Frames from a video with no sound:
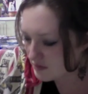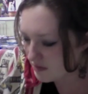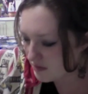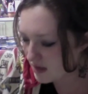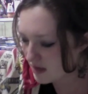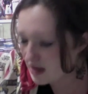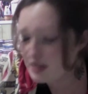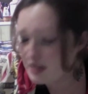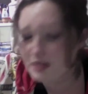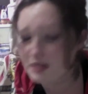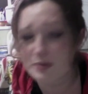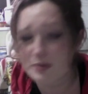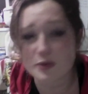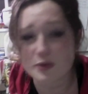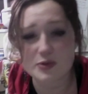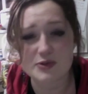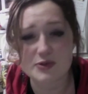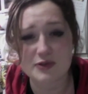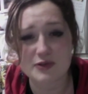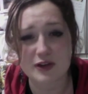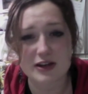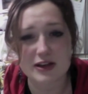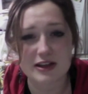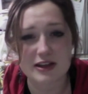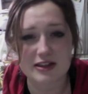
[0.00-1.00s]
it's the most
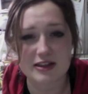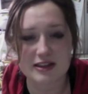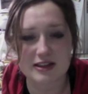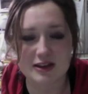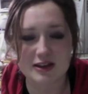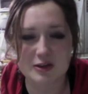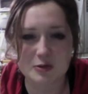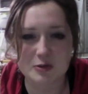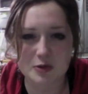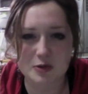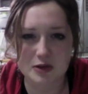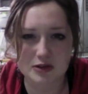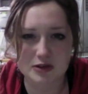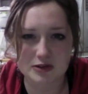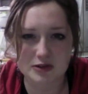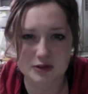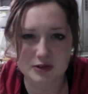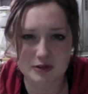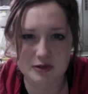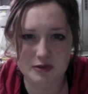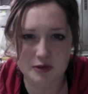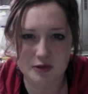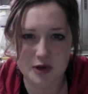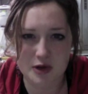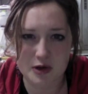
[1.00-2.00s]
frightening thing in the world to a
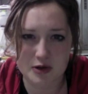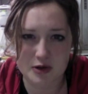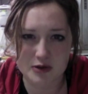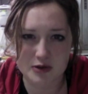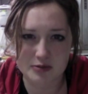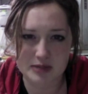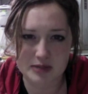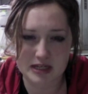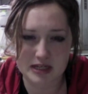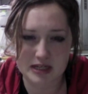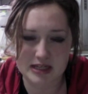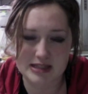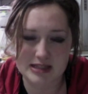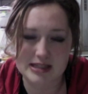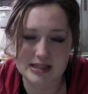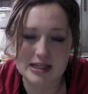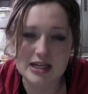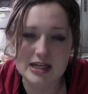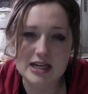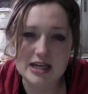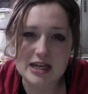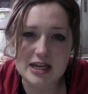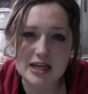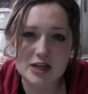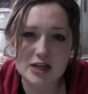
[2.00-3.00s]
three-year-old because
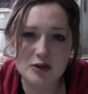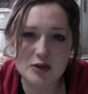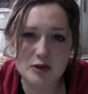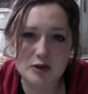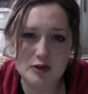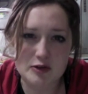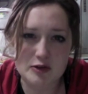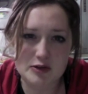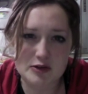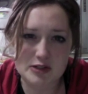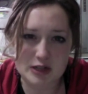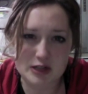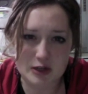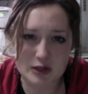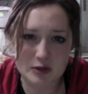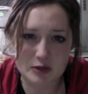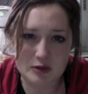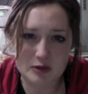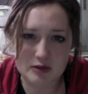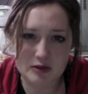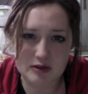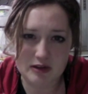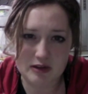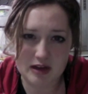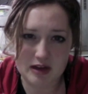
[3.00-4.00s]
you're either stuck
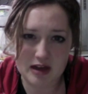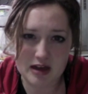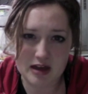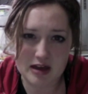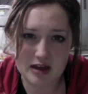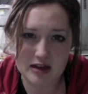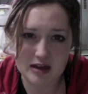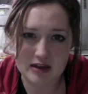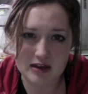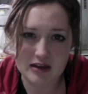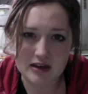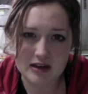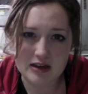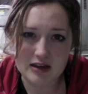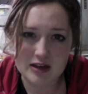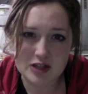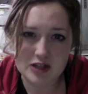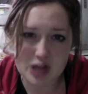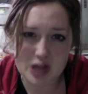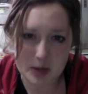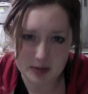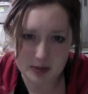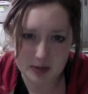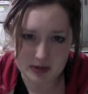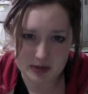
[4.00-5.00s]
with a
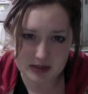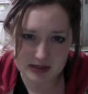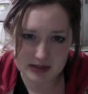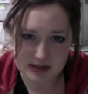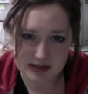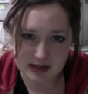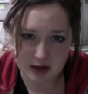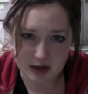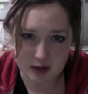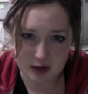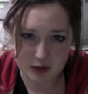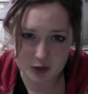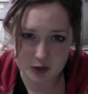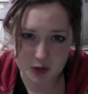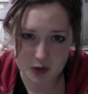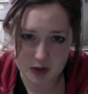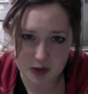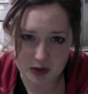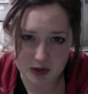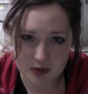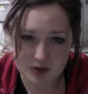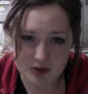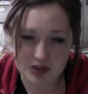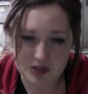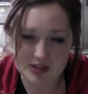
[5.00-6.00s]
Japanese-style toilet,
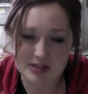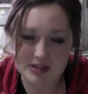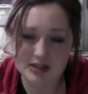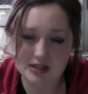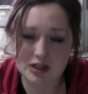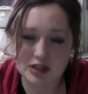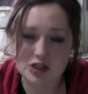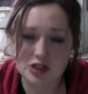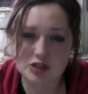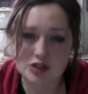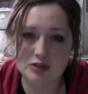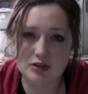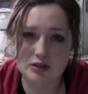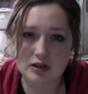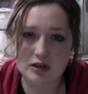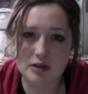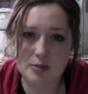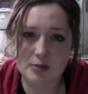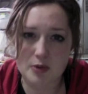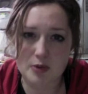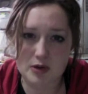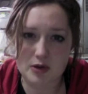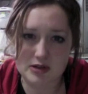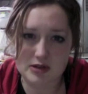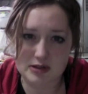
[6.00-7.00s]
which is essentially a
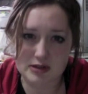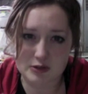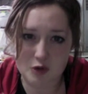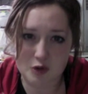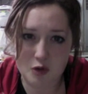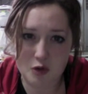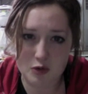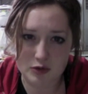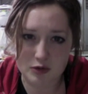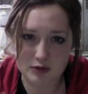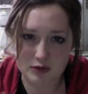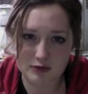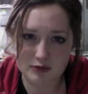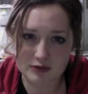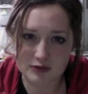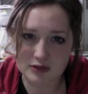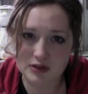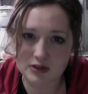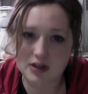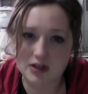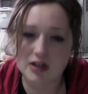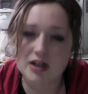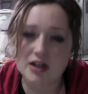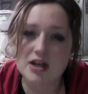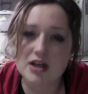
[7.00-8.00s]
porcelain hole in the
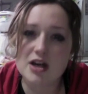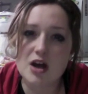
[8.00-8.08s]
floor,